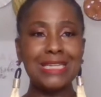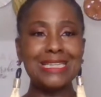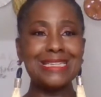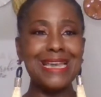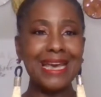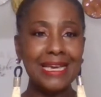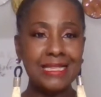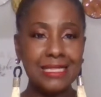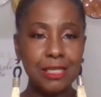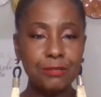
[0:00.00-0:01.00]

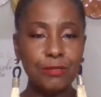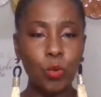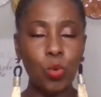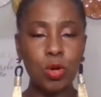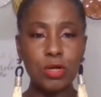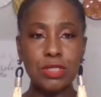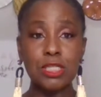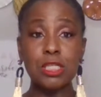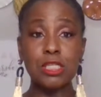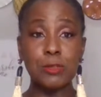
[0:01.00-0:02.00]
negative
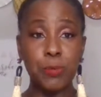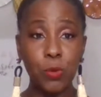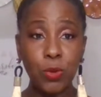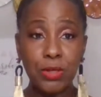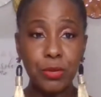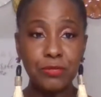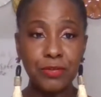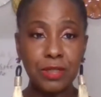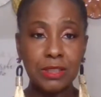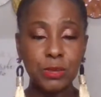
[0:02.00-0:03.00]
words spoken
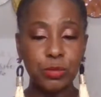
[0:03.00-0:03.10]
over us,